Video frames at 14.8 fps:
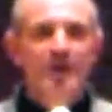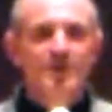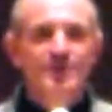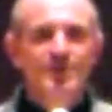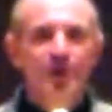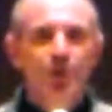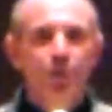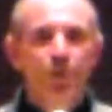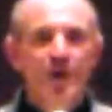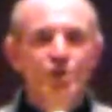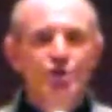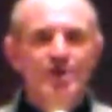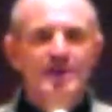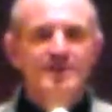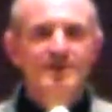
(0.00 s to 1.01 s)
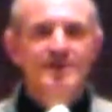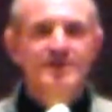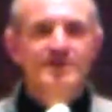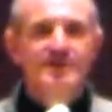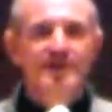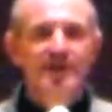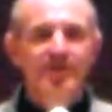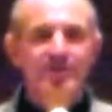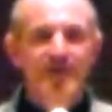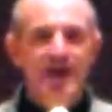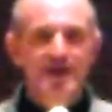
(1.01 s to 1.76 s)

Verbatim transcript: So when Jesus of